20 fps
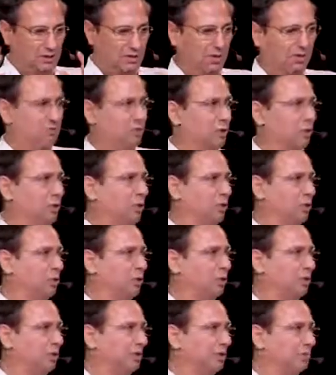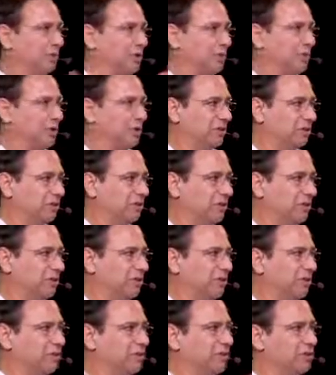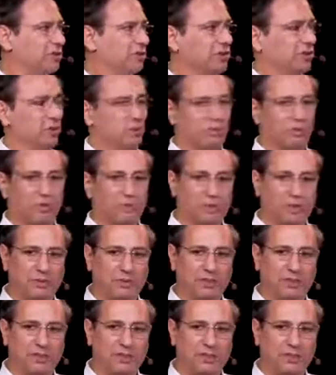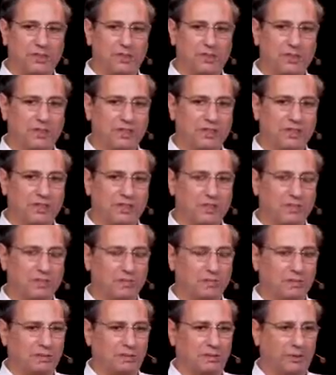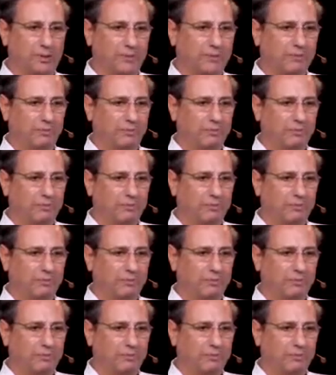floating point, maybe double precision, or maybe single precision, but